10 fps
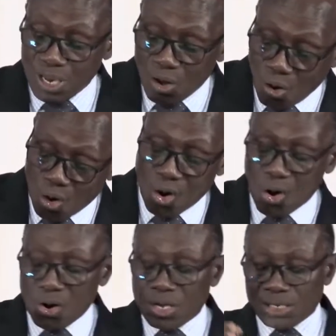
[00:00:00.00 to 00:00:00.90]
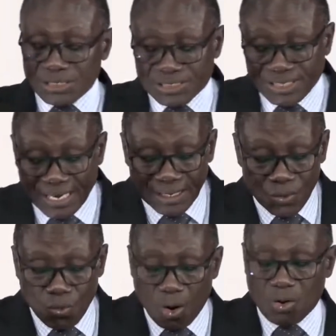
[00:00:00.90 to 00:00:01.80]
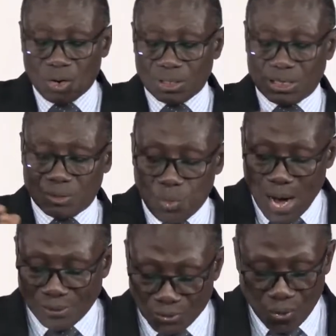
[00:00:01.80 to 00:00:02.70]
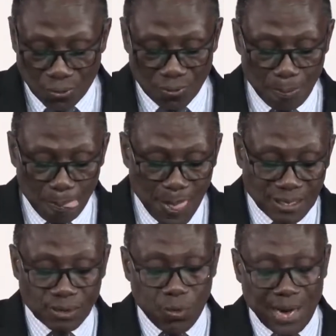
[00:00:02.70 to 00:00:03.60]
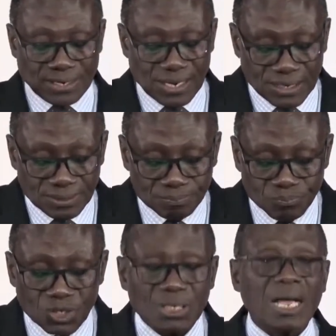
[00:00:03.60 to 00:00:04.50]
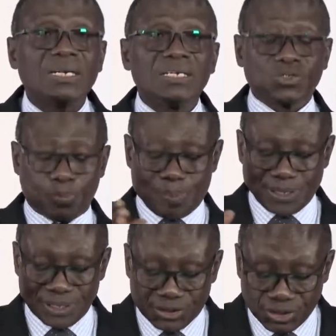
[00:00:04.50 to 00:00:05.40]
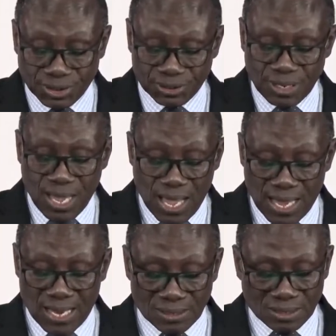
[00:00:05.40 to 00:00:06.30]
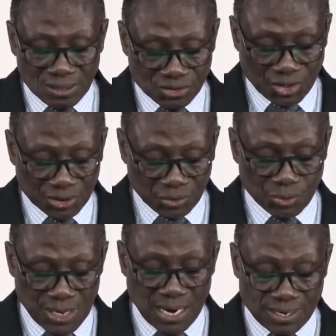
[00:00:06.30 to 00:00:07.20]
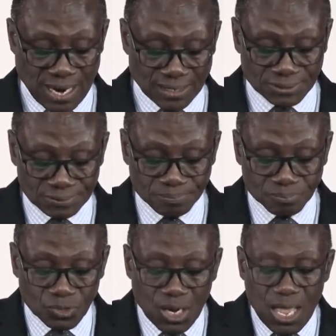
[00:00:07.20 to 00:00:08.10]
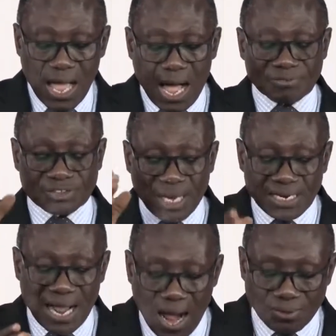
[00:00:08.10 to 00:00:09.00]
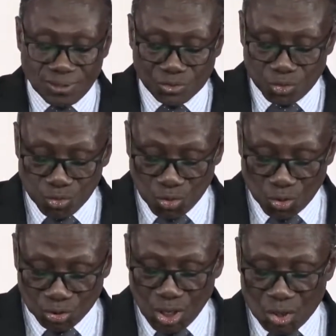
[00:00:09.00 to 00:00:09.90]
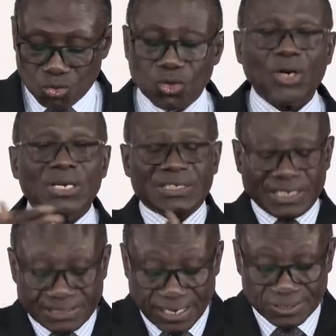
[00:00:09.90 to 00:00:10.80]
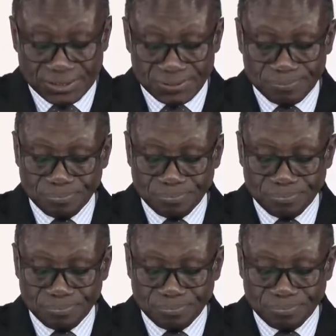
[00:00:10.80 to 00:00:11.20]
or instead walk on the wide road and the wide gate that leads to perdition and destruction without Christ. I've shared how the two roads do not intersect,